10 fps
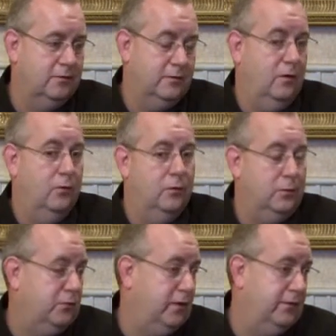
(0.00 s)
So
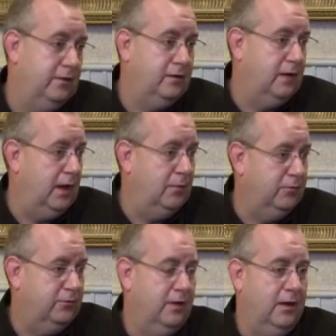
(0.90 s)
creating
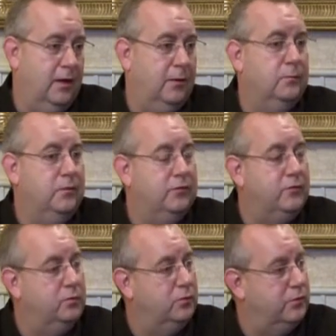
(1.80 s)
games
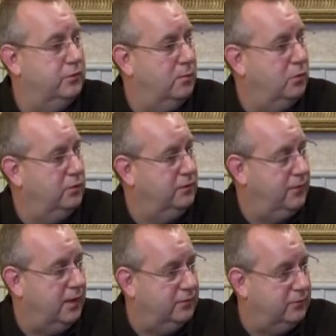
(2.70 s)
distributed among
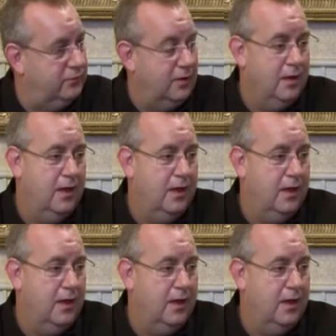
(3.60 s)
devices